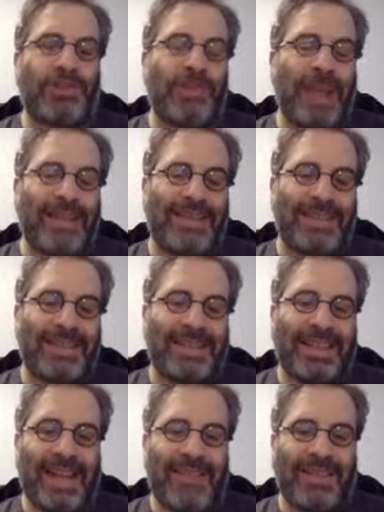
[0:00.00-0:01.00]

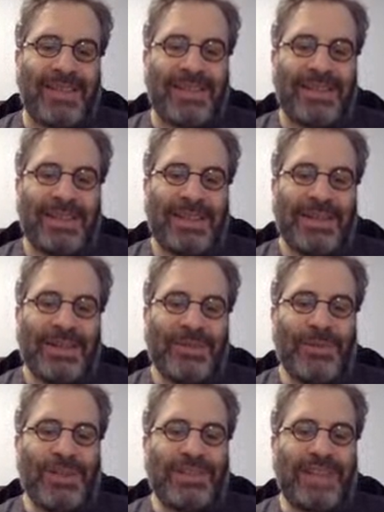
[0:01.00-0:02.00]
magazine having
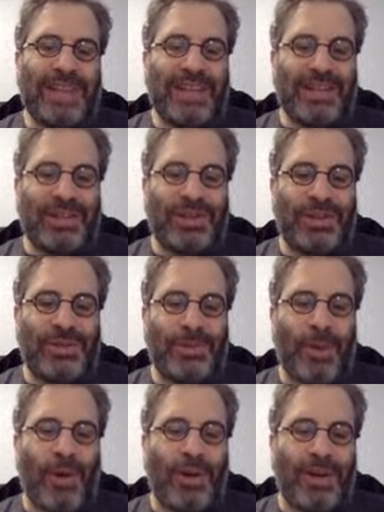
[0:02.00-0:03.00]
really taken a cue
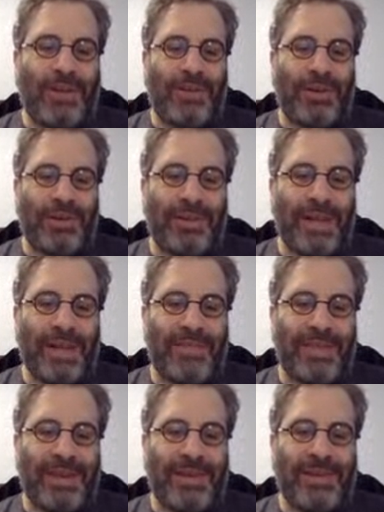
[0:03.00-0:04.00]
from our cover on the
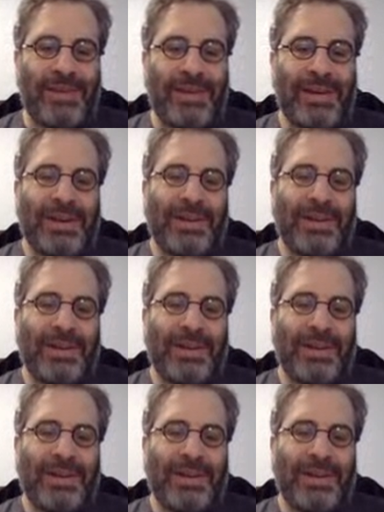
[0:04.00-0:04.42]
left there,